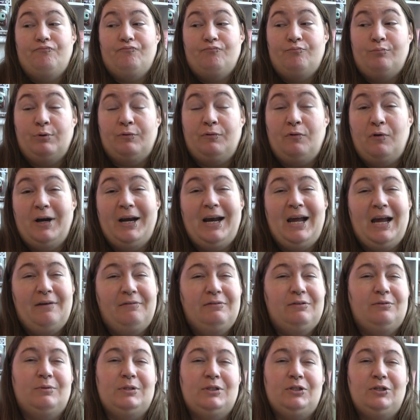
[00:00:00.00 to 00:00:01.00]
before I have
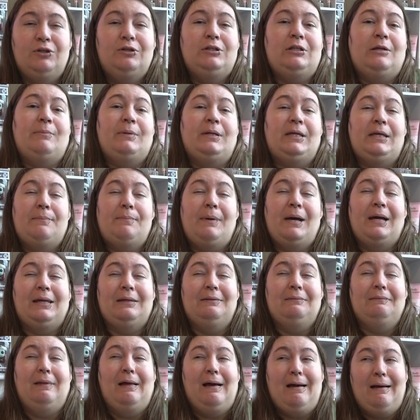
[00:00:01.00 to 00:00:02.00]
to return them and get back
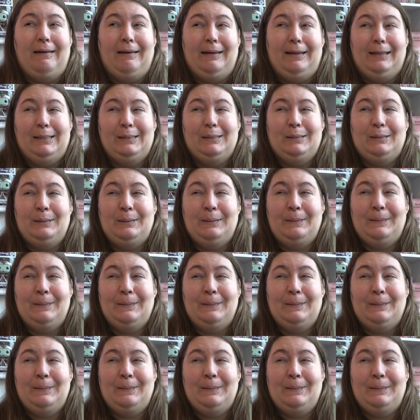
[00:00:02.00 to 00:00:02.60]
in line.